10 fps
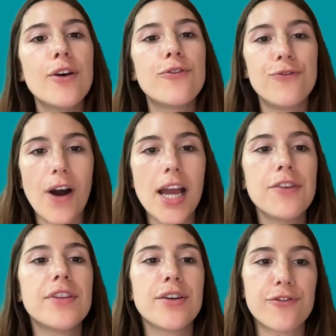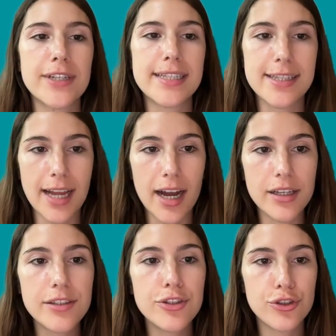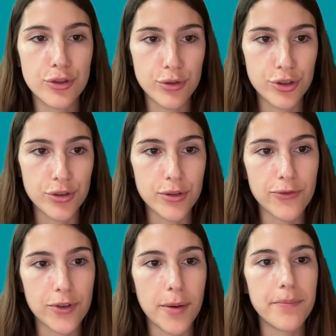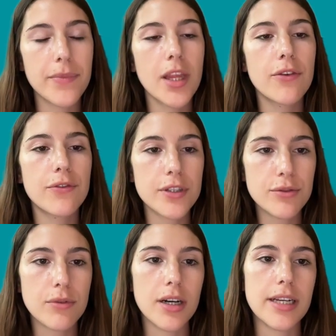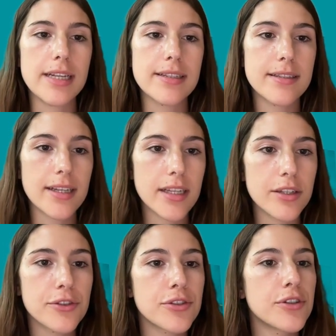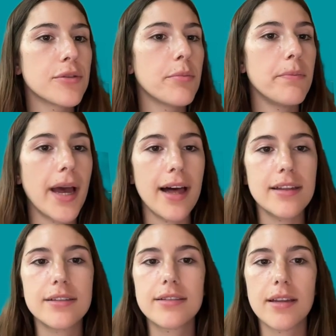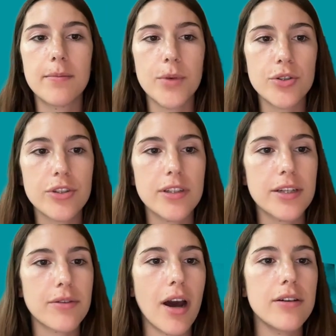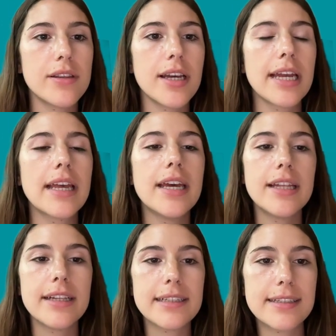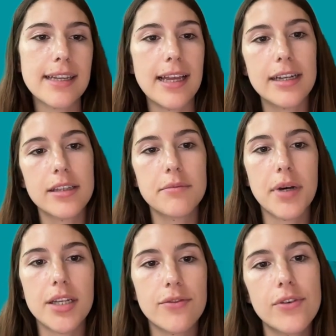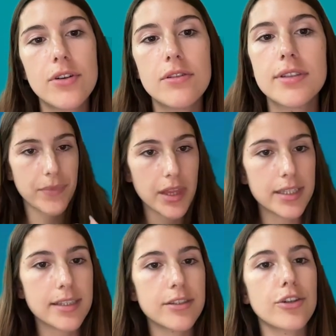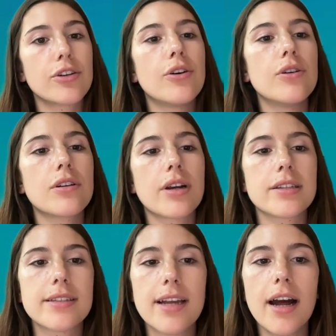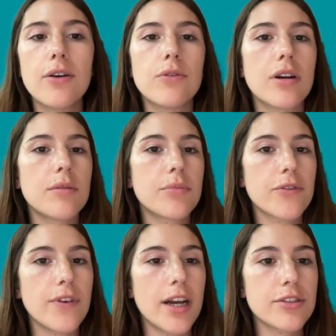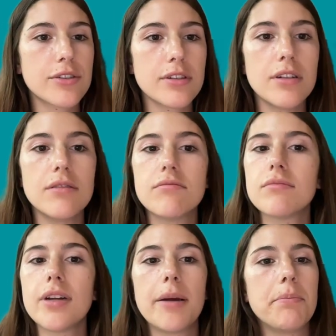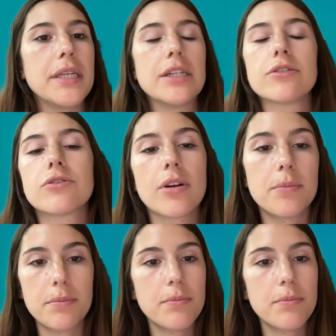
5 different styles to choose from. First one is signature, balanced, emotionally grounding. This is selected by default. This is your all-around style, warm, professional, appeals to